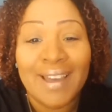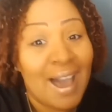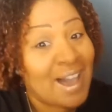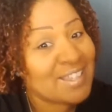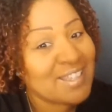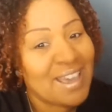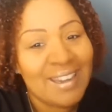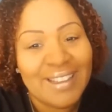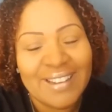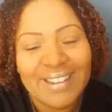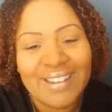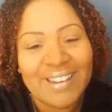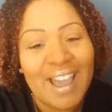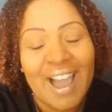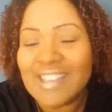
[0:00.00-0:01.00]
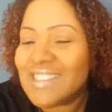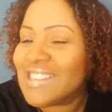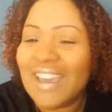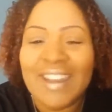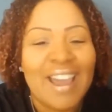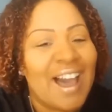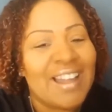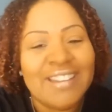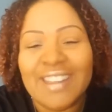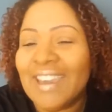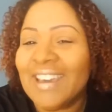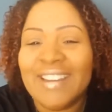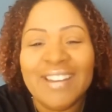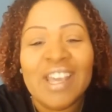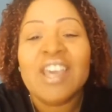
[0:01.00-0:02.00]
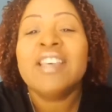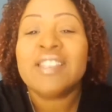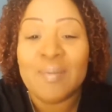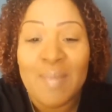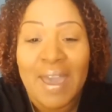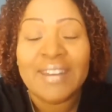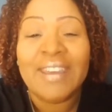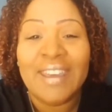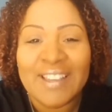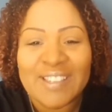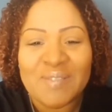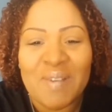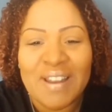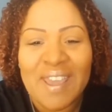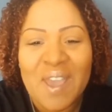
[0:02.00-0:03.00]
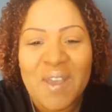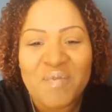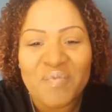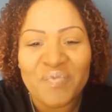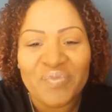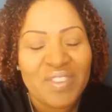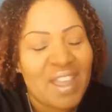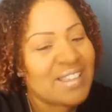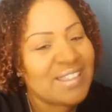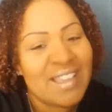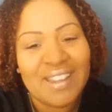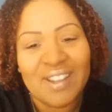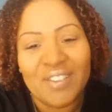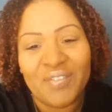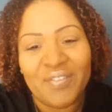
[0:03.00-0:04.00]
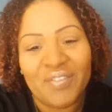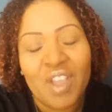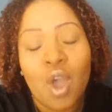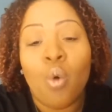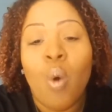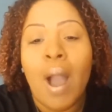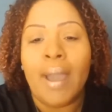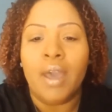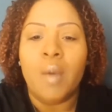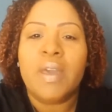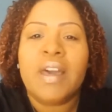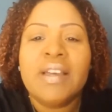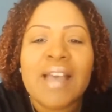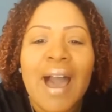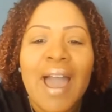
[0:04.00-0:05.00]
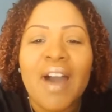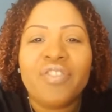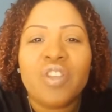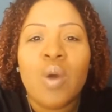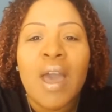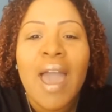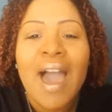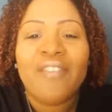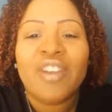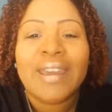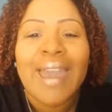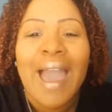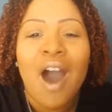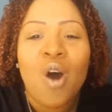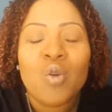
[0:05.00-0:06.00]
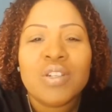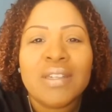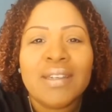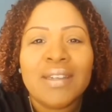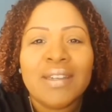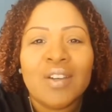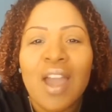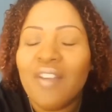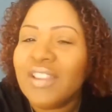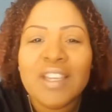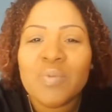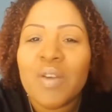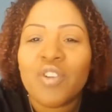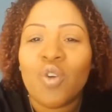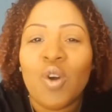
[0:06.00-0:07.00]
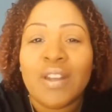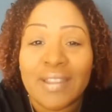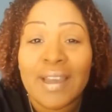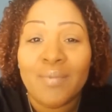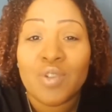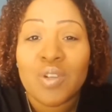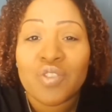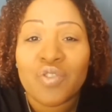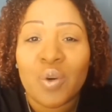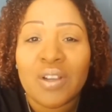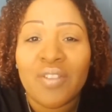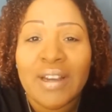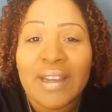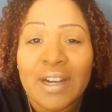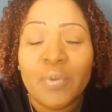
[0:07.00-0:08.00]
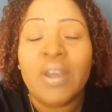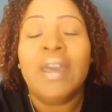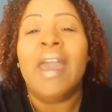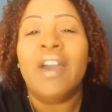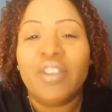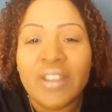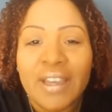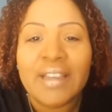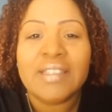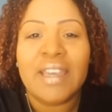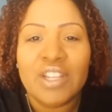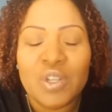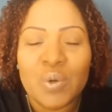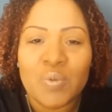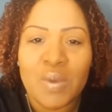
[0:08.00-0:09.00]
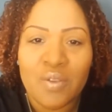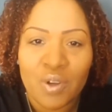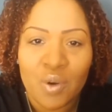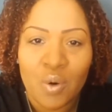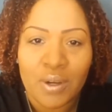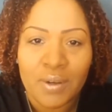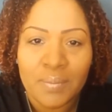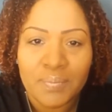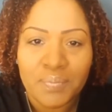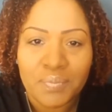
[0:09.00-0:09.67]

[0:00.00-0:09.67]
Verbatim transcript: I said it. I said it. I did. Samanda Hicks is my name. I said it. Why? Because I have to have an account. Everything's being recorded. Like I'm doing this recording right now. Everything I say and do is being recorded.